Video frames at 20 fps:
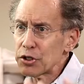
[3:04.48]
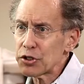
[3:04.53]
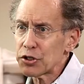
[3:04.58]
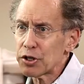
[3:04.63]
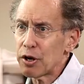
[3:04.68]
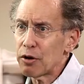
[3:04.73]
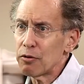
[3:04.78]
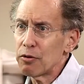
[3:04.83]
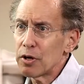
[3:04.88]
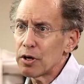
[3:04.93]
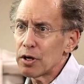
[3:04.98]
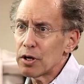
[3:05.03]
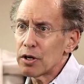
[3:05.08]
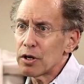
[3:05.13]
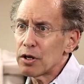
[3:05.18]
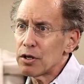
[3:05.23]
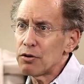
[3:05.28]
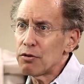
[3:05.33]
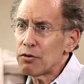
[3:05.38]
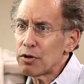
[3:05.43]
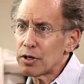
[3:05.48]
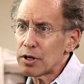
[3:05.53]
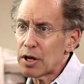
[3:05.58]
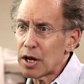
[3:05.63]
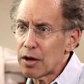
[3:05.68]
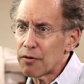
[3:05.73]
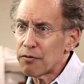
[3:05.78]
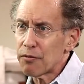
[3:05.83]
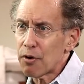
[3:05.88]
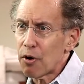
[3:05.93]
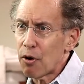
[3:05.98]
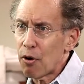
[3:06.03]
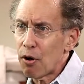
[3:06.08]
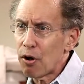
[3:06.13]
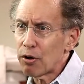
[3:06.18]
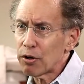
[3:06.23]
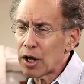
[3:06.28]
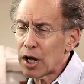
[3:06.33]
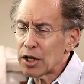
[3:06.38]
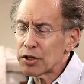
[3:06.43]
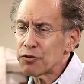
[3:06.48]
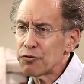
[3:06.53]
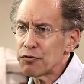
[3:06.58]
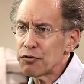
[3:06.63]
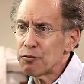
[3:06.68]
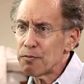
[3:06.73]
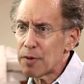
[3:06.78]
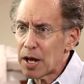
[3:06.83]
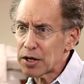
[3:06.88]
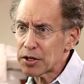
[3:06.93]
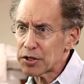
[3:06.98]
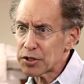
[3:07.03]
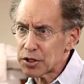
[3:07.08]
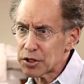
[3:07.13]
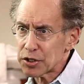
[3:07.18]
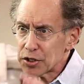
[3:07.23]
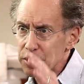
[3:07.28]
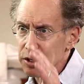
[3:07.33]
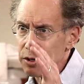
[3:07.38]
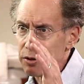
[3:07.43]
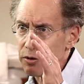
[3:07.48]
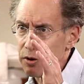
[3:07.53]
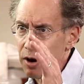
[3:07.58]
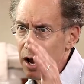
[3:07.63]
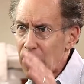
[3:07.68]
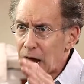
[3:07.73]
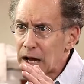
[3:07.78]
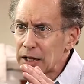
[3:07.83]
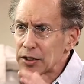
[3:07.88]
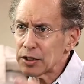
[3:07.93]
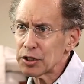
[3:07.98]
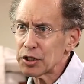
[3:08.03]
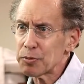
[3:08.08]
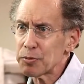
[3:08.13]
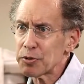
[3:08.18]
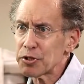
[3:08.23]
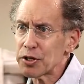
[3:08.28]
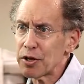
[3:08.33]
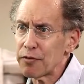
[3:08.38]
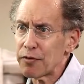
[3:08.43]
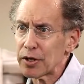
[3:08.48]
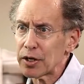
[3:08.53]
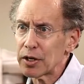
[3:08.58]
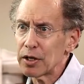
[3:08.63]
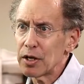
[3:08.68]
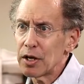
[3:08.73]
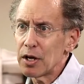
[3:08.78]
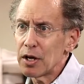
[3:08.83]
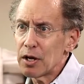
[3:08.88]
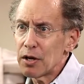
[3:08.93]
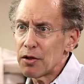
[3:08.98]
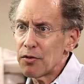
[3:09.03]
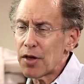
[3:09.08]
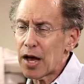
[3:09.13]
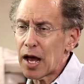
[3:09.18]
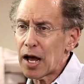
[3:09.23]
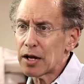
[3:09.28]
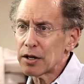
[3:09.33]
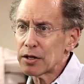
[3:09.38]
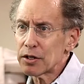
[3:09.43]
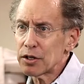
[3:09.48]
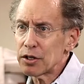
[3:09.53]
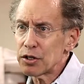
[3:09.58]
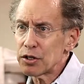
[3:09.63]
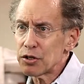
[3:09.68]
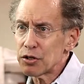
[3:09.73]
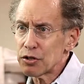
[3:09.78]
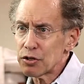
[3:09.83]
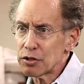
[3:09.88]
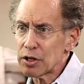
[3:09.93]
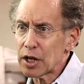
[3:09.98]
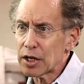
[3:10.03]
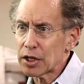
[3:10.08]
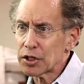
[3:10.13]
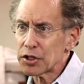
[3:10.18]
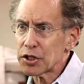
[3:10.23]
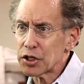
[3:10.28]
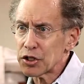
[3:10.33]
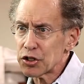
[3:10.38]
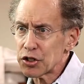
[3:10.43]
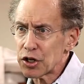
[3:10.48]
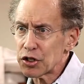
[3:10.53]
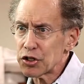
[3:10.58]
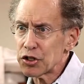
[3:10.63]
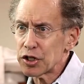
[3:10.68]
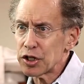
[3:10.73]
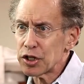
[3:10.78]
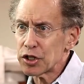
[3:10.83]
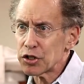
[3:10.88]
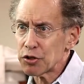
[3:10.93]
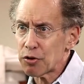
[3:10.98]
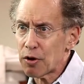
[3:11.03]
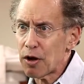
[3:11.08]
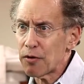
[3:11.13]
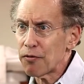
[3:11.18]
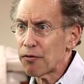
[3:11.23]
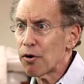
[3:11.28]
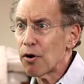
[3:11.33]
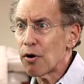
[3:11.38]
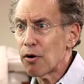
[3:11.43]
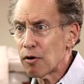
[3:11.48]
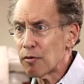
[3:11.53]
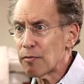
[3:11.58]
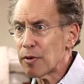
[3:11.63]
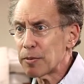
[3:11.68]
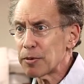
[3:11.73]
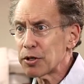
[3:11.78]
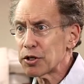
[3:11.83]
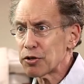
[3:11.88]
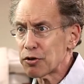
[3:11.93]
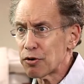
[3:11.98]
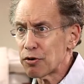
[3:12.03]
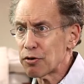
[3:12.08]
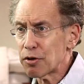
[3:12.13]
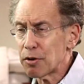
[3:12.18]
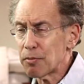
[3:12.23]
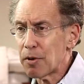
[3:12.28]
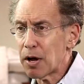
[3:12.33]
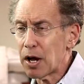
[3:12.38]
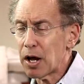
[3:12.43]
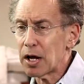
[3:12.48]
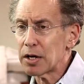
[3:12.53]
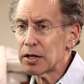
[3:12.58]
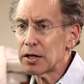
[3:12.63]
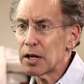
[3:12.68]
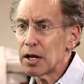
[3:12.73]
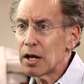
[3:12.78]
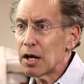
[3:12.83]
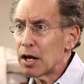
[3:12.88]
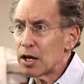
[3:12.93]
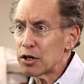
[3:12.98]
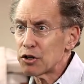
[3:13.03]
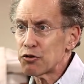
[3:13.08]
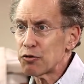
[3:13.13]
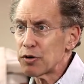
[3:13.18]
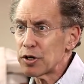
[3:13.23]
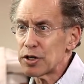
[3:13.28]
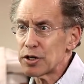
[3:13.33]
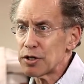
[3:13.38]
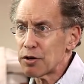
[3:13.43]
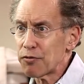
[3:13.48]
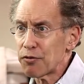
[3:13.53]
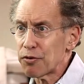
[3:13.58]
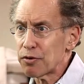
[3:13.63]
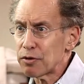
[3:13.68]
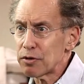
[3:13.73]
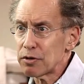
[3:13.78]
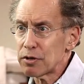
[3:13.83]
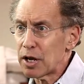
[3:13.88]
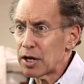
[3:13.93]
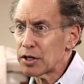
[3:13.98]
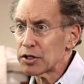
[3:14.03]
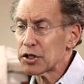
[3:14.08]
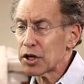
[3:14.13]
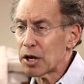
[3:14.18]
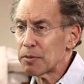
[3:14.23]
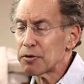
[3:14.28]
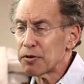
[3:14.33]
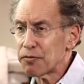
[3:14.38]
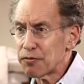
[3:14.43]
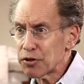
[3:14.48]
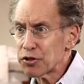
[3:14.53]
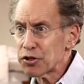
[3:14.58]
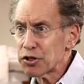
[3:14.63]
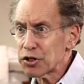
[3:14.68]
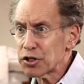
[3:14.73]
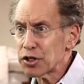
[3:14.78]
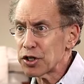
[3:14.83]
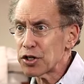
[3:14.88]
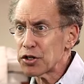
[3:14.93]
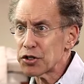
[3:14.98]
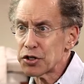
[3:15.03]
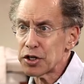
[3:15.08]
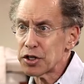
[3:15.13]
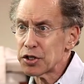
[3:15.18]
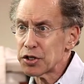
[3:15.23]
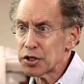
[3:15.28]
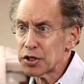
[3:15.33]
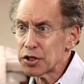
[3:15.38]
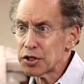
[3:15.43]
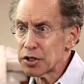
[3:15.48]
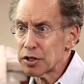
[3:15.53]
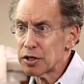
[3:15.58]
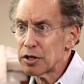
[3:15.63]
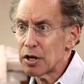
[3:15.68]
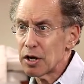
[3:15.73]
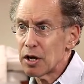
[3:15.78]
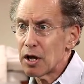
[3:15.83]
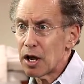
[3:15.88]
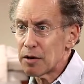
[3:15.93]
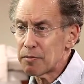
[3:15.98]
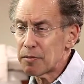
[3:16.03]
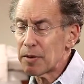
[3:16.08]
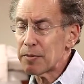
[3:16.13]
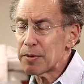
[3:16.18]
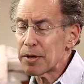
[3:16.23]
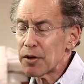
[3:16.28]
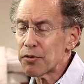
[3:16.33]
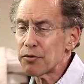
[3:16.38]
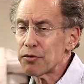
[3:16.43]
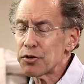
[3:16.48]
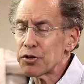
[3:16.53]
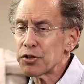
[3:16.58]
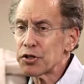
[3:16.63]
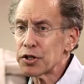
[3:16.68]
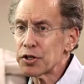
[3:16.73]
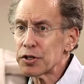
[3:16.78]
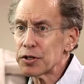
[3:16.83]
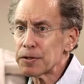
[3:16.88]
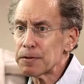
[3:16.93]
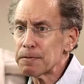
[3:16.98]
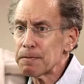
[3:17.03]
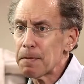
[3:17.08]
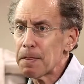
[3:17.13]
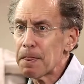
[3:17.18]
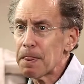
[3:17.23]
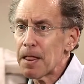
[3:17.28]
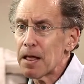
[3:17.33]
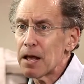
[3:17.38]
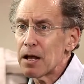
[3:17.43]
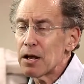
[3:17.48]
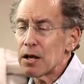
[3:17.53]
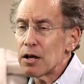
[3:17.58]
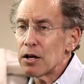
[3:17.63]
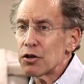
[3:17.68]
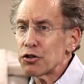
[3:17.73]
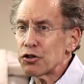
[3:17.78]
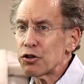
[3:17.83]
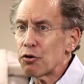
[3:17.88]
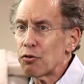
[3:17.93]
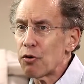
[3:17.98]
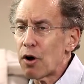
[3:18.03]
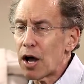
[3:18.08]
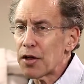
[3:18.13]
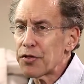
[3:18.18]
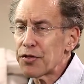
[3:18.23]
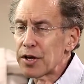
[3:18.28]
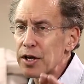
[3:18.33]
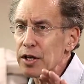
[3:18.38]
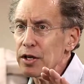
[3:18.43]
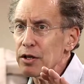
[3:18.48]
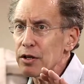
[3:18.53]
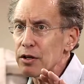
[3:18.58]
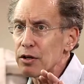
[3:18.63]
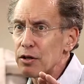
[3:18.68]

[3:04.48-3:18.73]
so, you can have all kinds of new medicines that are highly specific that can, like I say, shut genes off or maybe turn them on and treat different enzyme deficiency diseases and, and maybe other diseases. So I think